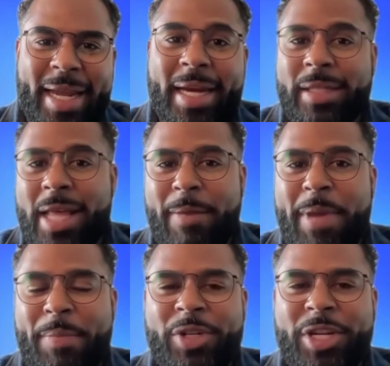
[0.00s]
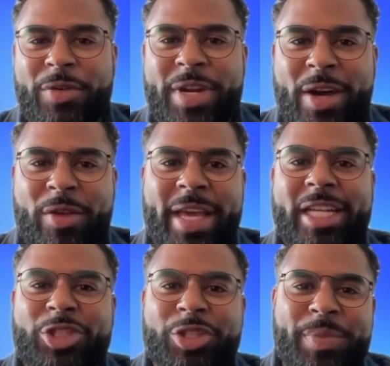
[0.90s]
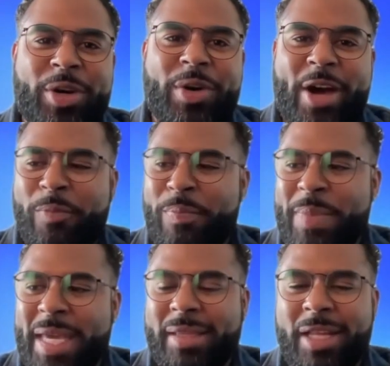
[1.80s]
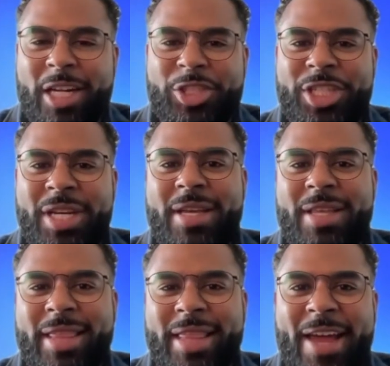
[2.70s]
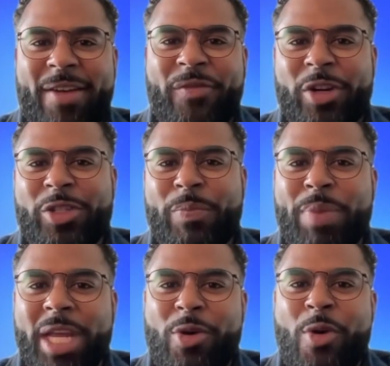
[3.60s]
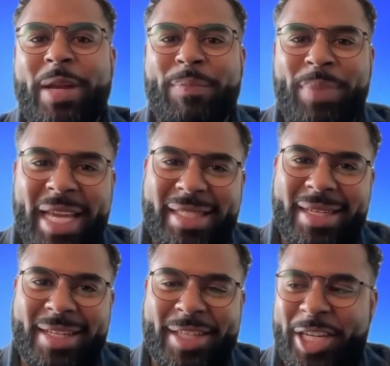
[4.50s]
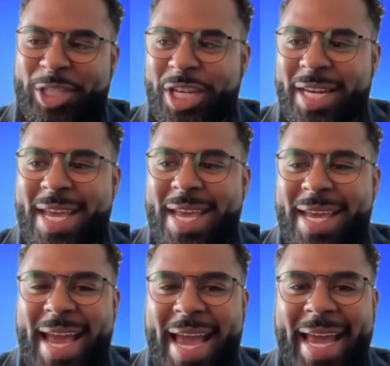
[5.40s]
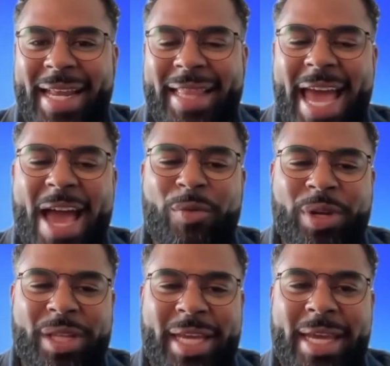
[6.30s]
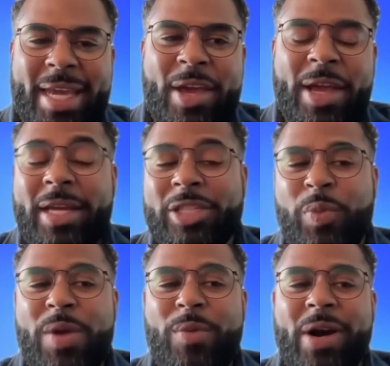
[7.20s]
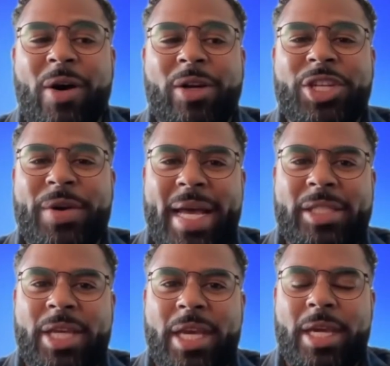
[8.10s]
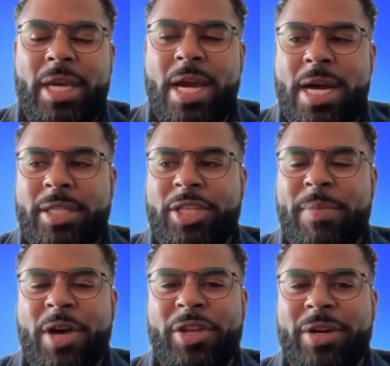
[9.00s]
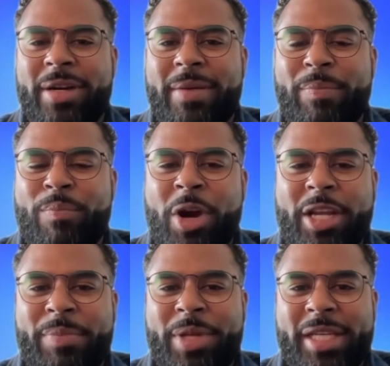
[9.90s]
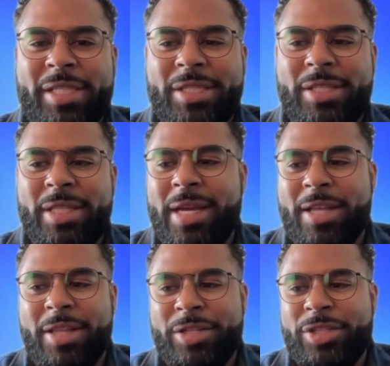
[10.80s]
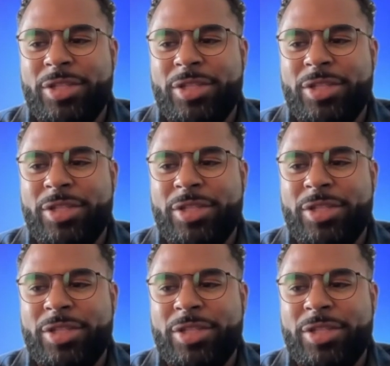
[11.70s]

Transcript: a lot of people don't know that Jamil helped me launch that first Bitcoin pizza collection. And that really, because we were also asking some other marketplaces, the other